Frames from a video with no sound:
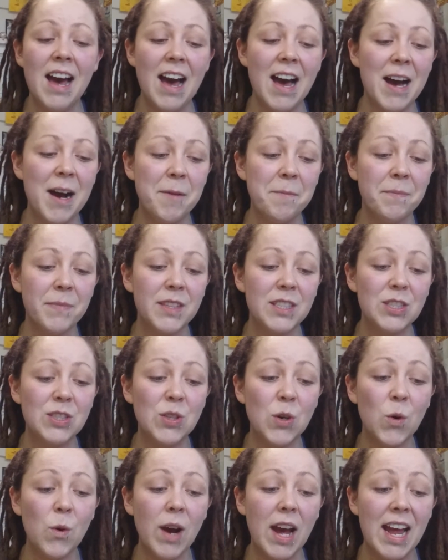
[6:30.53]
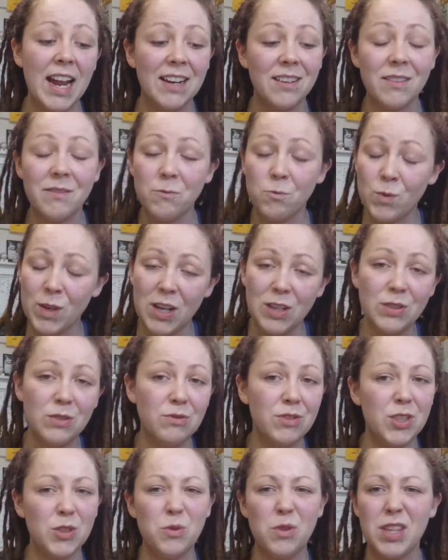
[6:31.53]
And we
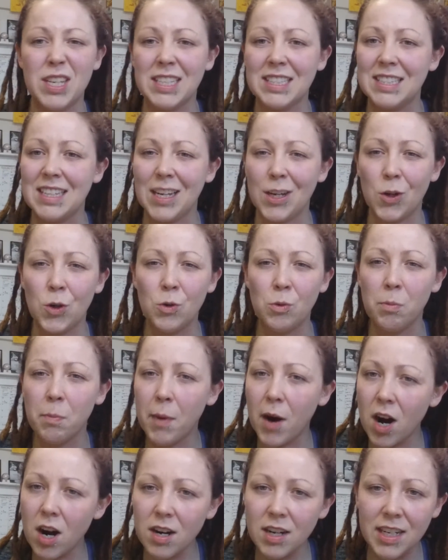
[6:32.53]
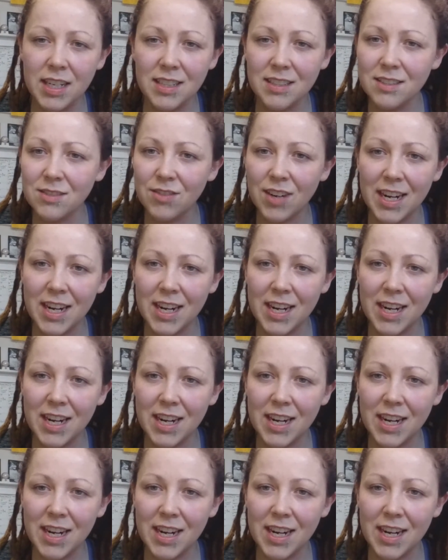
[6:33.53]
also do things like hoop parties,